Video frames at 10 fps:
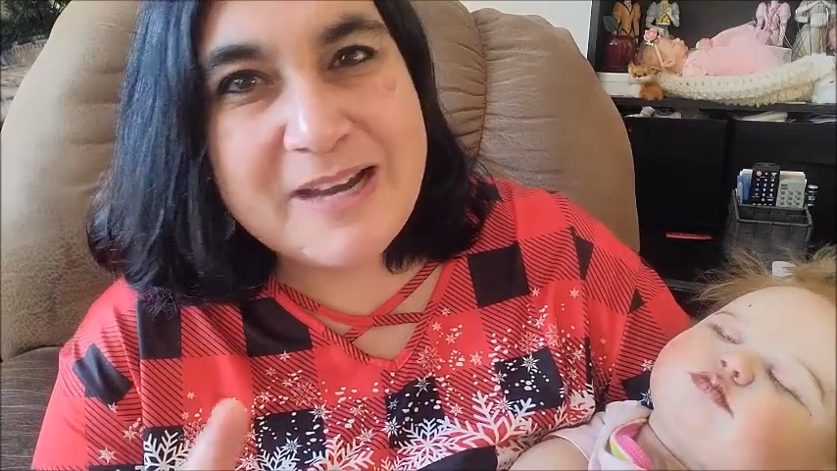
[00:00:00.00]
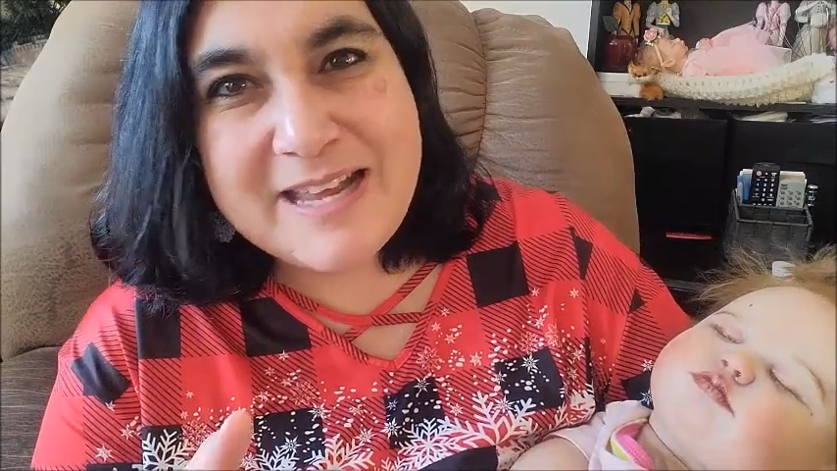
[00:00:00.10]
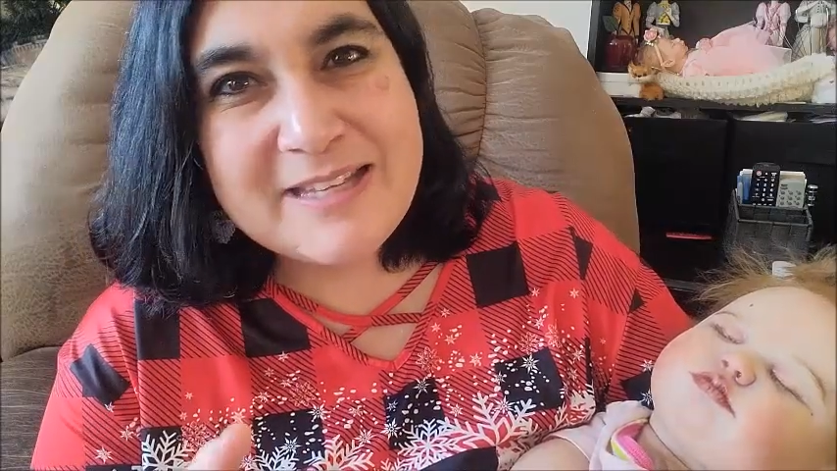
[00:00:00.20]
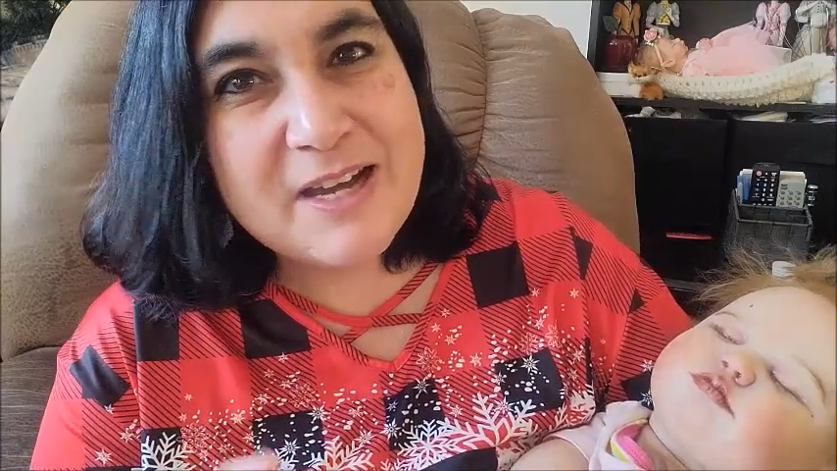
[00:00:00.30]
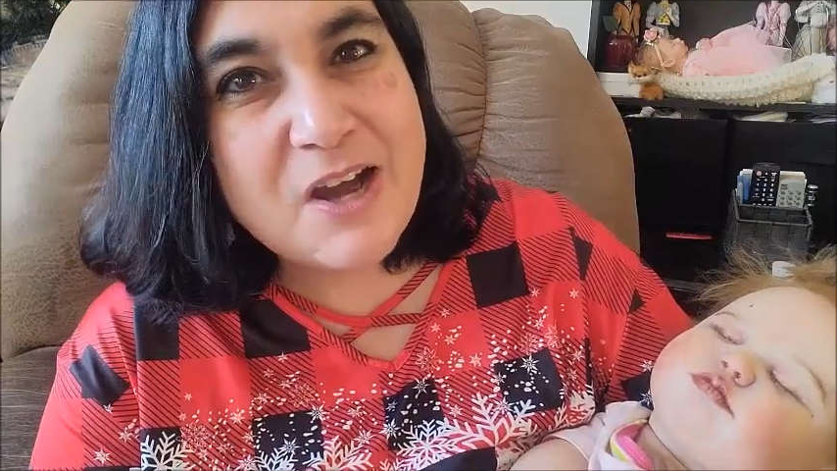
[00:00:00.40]

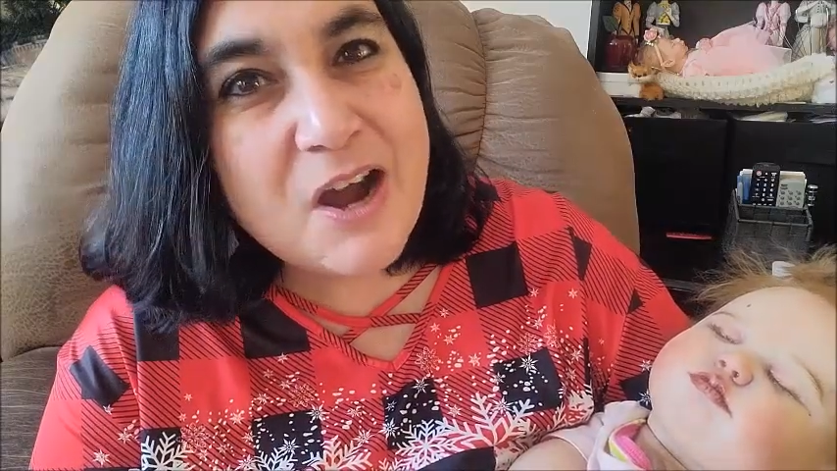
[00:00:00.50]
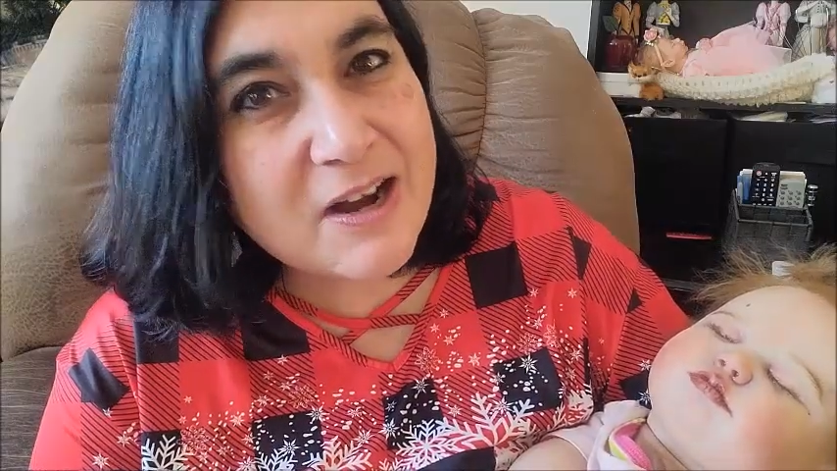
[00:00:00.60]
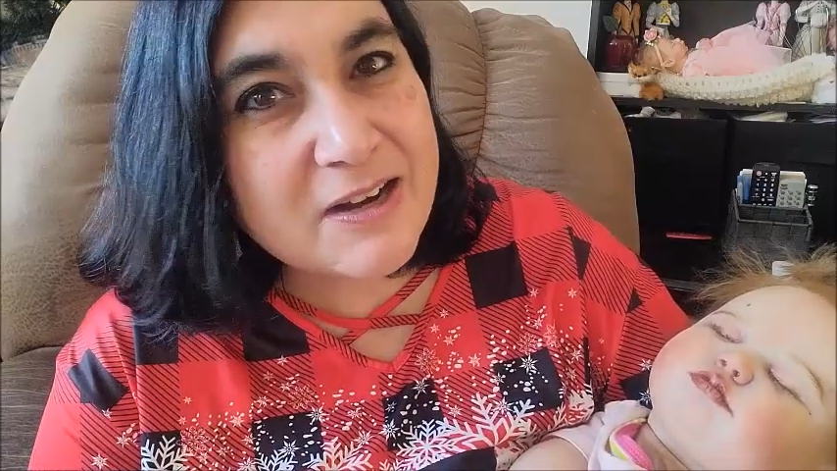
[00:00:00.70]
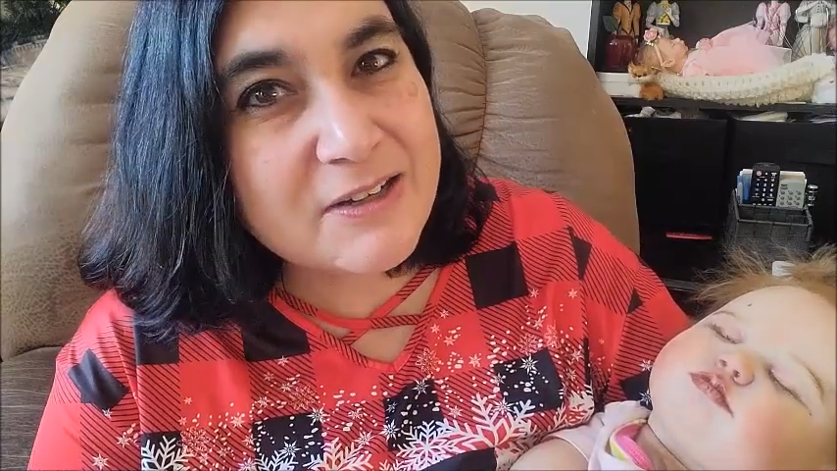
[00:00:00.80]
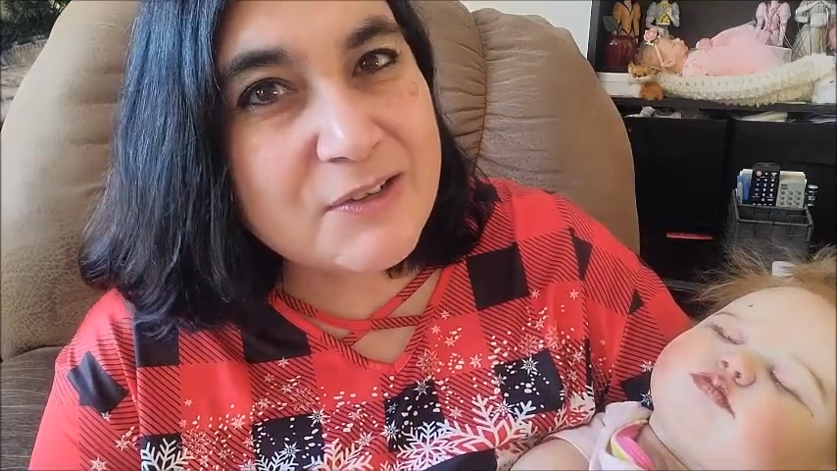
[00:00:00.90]
in a
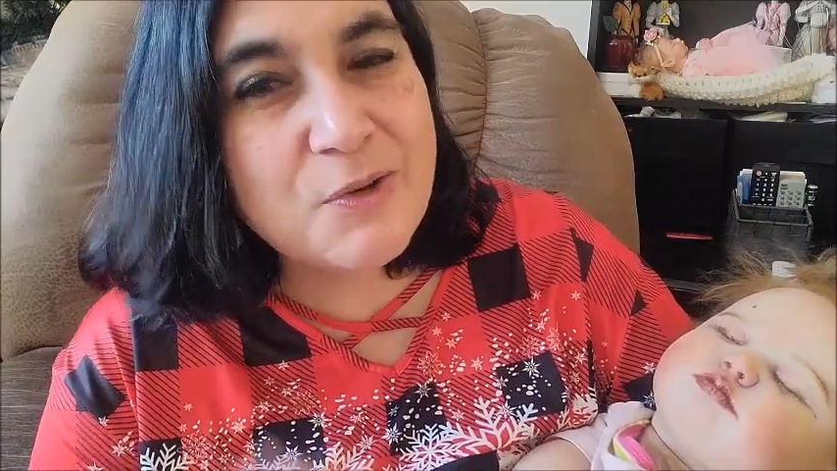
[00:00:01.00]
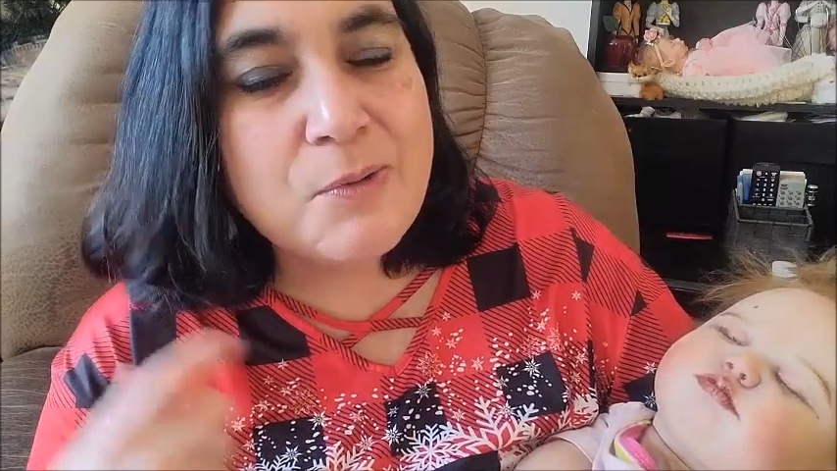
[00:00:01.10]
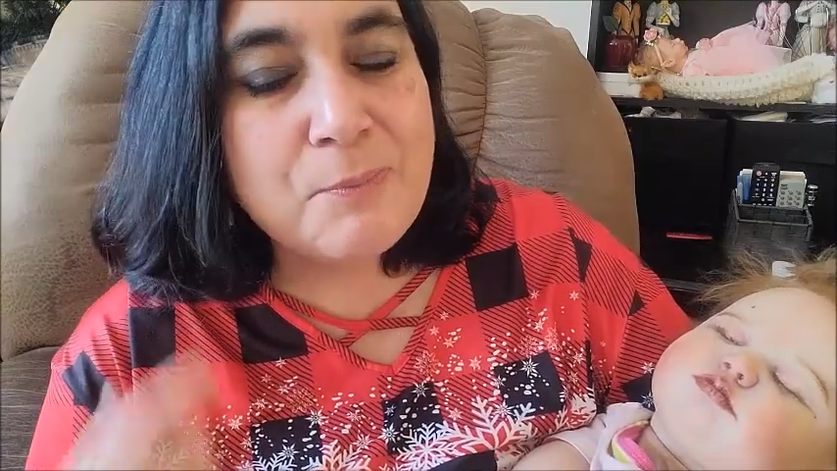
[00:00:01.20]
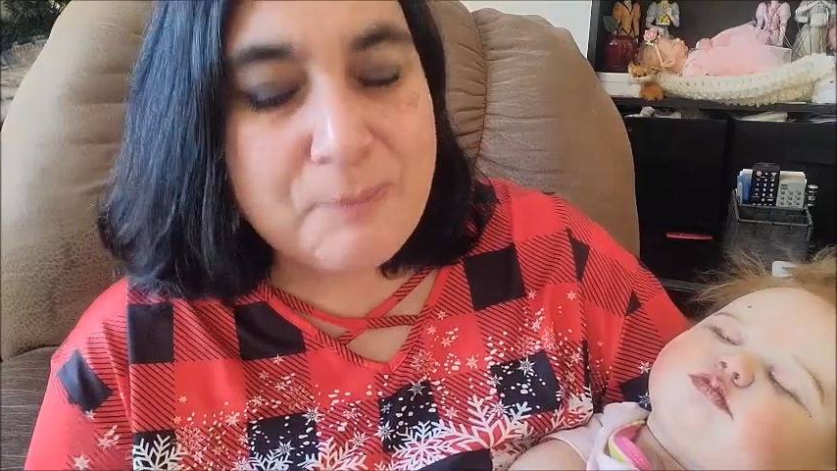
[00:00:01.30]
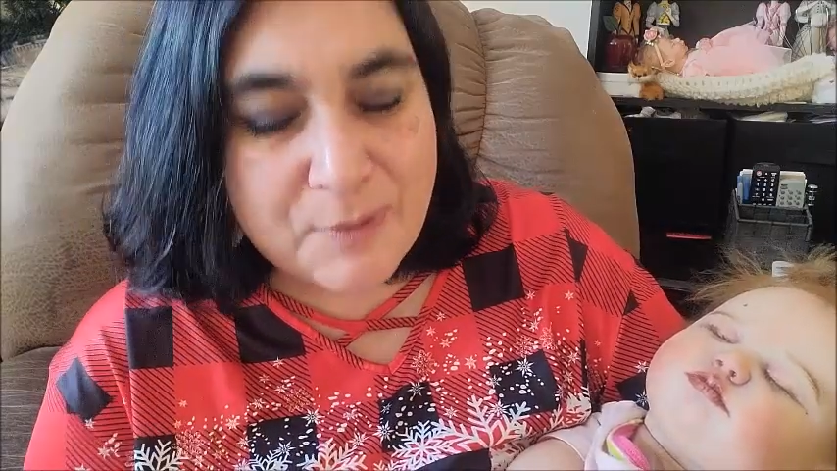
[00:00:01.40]
card
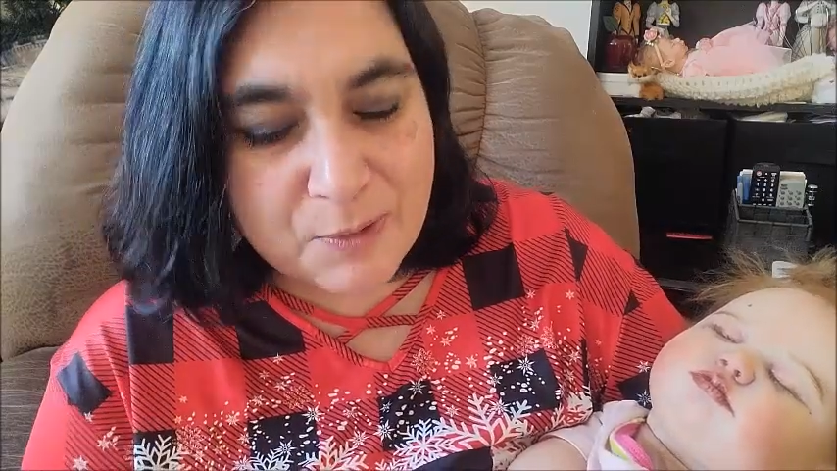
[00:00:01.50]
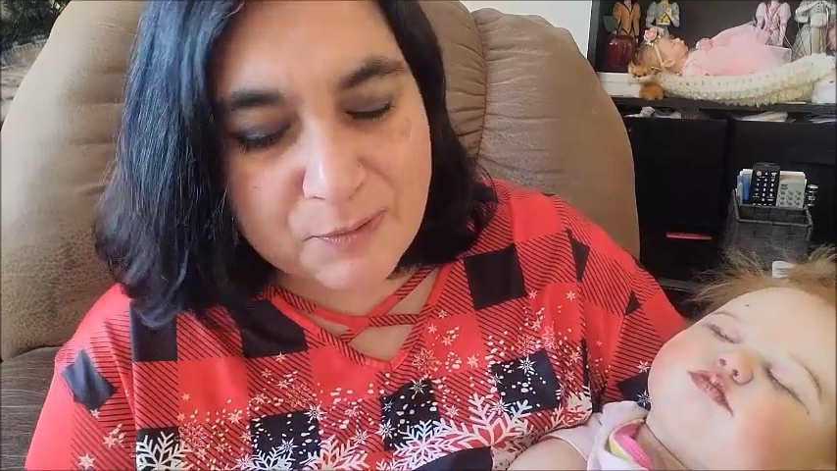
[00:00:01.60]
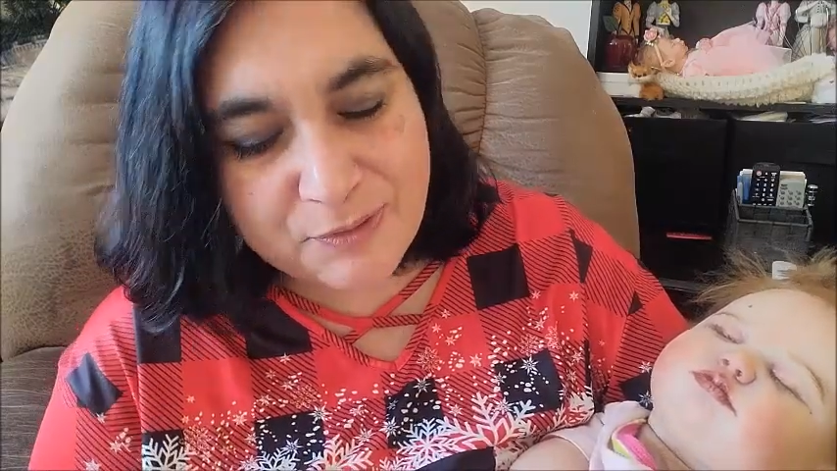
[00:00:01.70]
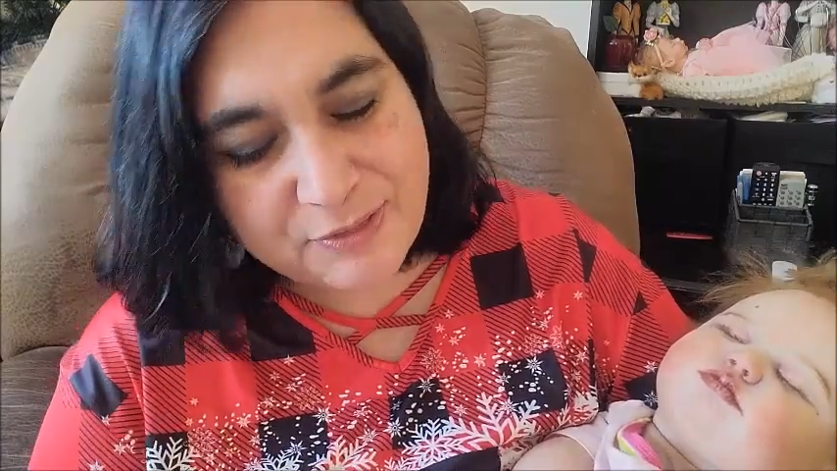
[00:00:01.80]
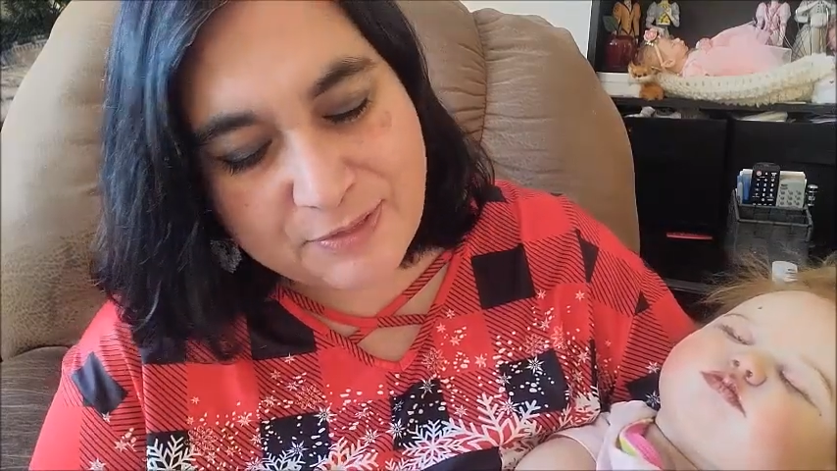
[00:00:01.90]
or both.